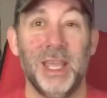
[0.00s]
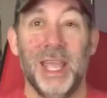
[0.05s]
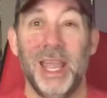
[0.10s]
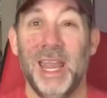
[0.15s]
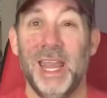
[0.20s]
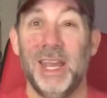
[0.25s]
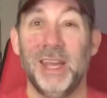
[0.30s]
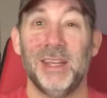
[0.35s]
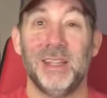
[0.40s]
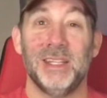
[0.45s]

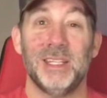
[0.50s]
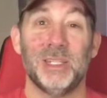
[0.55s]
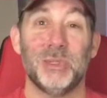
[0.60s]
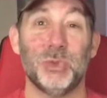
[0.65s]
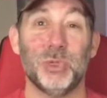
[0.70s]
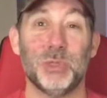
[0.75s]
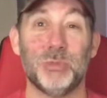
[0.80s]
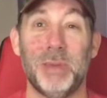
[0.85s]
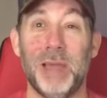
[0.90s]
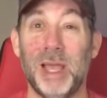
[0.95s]
And this
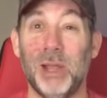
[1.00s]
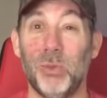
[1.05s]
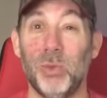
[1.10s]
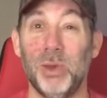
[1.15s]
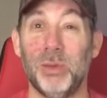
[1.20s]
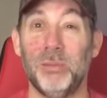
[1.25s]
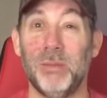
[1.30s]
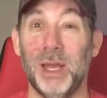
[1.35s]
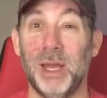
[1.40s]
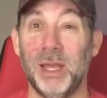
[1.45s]
was back
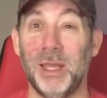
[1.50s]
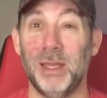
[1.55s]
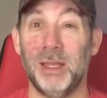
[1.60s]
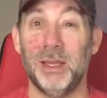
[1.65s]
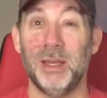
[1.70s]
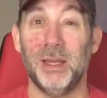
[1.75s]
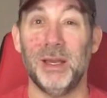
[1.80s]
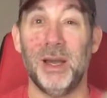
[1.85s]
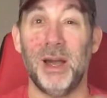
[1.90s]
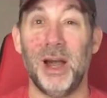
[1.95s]
when my
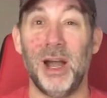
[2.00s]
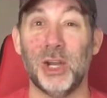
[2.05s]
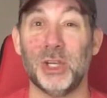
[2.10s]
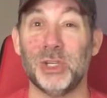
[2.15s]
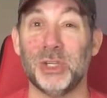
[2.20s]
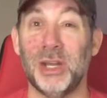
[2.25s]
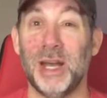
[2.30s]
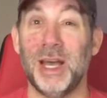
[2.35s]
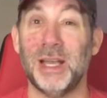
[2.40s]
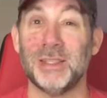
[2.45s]

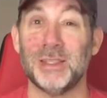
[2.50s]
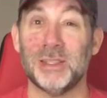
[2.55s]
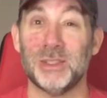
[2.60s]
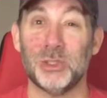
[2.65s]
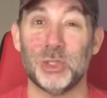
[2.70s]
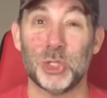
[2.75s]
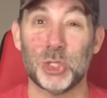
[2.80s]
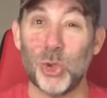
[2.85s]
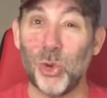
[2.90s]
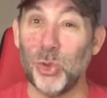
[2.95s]
auction
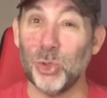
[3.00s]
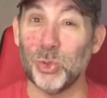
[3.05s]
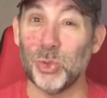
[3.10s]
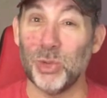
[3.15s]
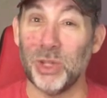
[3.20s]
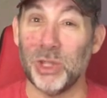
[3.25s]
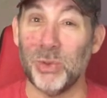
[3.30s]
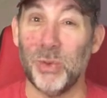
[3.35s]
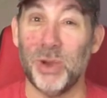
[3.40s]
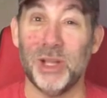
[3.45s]
lots sold
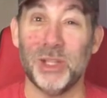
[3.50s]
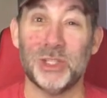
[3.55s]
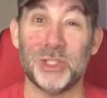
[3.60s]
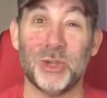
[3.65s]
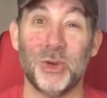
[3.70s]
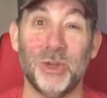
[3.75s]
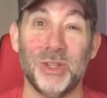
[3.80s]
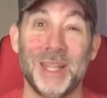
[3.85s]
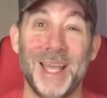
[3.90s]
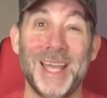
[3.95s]
really well.
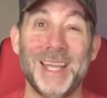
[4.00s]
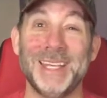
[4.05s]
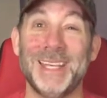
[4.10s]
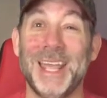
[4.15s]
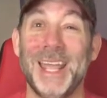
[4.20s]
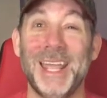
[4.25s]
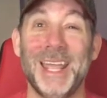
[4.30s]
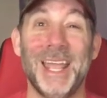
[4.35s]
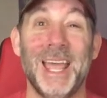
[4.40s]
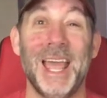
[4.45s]
So that
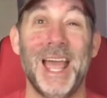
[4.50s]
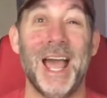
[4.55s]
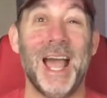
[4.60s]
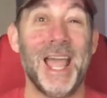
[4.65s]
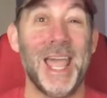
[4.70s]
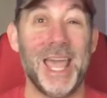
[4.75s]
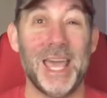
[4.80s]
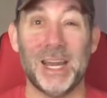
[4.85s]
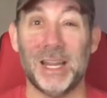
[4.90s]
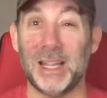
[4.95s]
day I
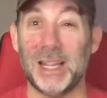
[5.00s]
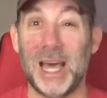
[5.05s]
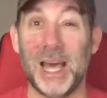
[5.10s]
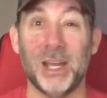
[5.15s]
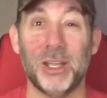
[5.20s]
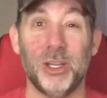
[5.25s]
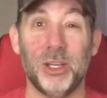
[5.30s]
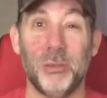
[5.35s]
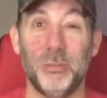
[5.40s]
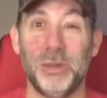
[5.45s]
had a lot
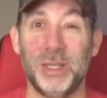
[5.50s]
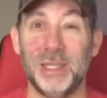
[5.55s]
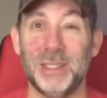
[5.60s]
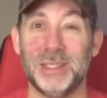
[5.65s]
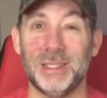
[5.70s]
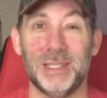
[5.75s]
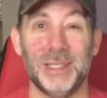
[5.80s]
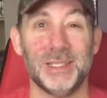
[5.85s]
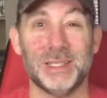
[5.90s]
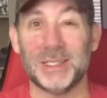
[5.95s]
of good
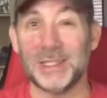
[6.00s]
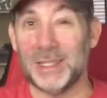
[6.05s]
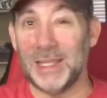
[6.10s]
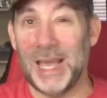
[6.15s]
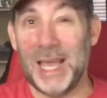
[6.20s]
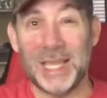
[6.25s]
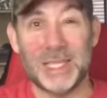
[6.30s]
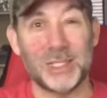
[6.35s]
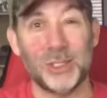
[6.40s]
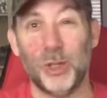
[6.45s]
bids. This
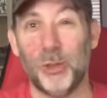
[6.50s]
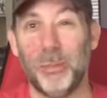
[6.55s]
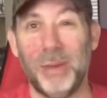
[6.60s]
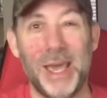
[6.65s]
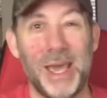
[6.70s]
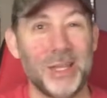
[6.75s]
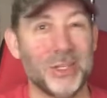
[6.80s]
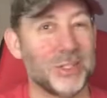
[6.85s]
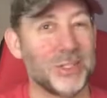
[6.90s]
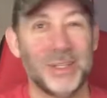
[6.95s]
last little
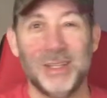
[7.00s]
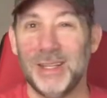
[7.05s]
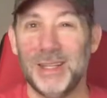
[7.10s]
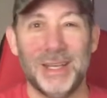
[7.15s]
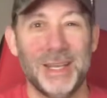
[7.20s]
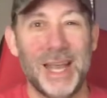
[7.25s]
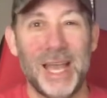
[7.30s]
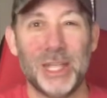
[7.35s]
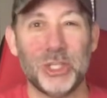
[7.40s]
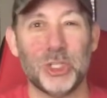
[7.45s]
batch,
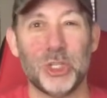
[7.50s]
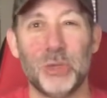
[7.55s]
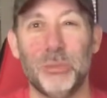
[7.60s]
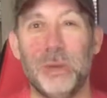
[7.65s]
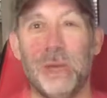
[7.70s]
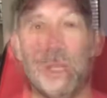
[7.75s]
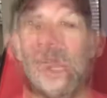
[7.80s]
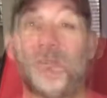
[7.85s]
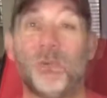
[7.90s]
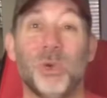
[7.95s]
not so
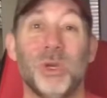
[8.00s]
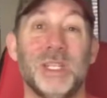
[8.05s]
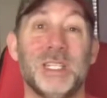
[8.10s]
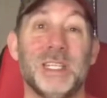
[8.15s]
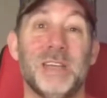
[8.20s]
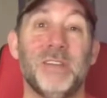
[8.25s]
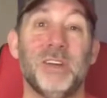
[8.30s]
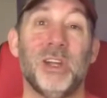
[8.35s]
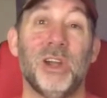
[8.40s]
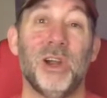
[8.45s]
much.
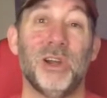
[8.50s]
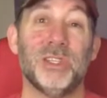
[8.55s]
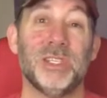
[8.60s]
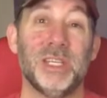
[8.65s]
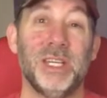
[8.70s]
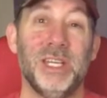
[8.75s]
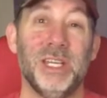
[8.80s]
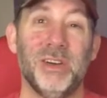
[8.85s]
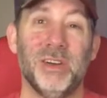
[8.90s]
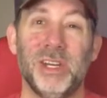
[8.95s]
47 cards
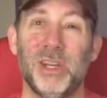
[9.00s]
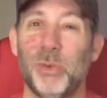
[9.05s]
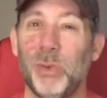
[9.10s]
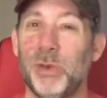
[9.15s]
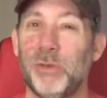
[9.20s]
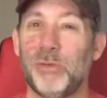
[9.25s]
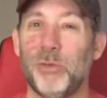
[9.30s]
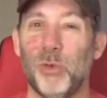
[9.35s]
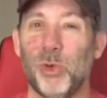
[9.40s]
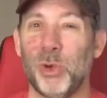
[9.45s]
in here, and it
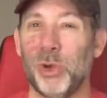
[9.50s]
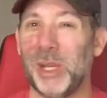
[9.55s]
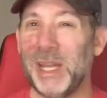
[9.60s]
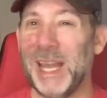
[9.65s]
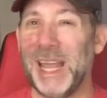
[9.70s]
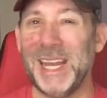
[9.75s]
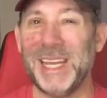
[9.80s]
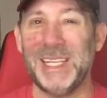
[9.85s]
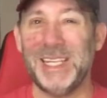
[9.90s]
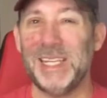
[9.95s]
went for
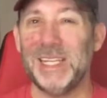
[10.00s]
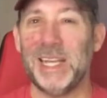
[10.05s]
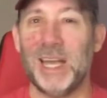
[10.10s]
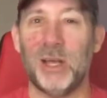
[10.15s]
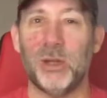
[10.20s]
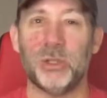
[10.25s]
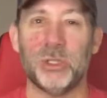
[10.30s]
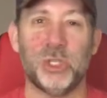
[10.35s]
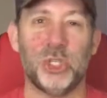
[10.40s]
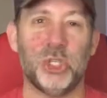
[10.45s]

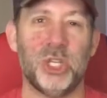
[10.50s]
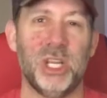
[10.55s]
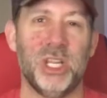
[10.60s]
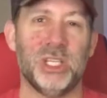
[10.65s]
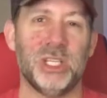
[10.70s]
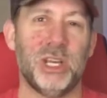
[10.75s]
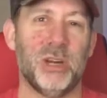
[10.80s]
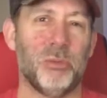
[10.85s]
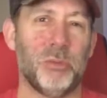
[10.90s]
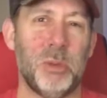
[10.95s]
$19 and change.
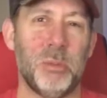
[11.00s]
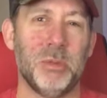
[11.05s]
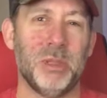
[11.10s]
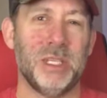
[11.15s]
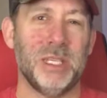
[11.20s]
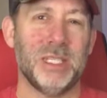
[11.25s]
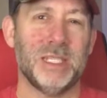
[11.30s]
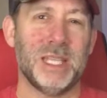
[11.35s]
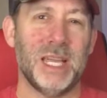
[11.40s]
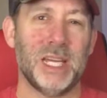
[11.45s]
I don't remember the
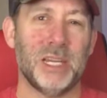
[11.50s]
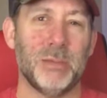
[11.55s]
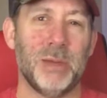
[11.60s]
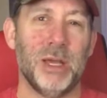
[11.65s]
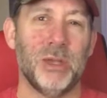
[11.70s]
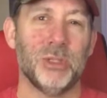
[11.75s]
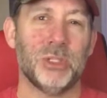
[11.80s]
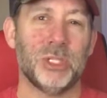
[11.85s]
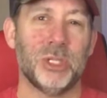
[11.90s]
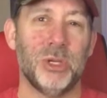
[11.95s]
exact
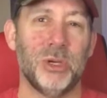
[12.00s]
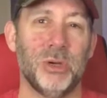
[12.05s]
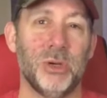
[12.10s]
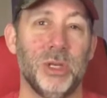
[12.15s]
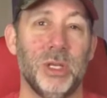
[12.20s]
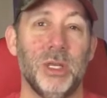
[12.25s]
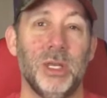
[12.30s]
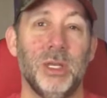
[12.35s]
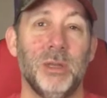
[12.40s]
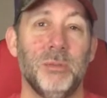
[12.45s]
amount. So
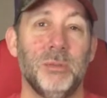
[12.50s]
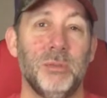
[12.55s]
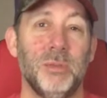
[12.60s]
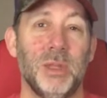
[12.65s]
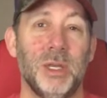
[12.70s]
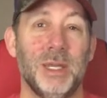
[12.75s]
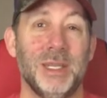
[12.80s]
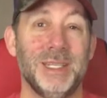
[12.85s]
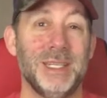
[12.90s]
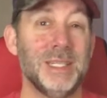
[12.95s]

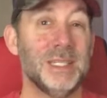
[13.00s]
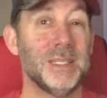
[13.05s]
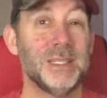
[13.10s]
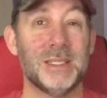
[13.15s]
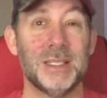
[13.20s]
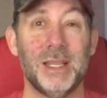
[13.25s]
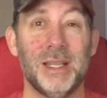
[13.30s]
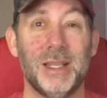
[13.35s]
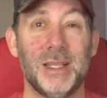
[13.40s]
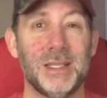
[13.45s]
a decent
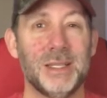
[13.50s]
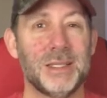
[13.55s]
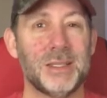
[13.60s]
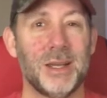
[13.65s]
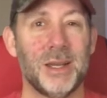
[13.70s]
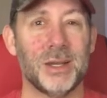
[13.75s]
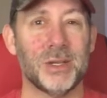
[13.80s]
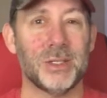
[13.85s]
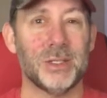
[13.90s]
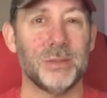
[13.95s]
sale on this
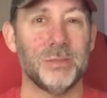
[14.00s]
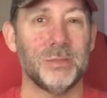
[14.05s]
auction.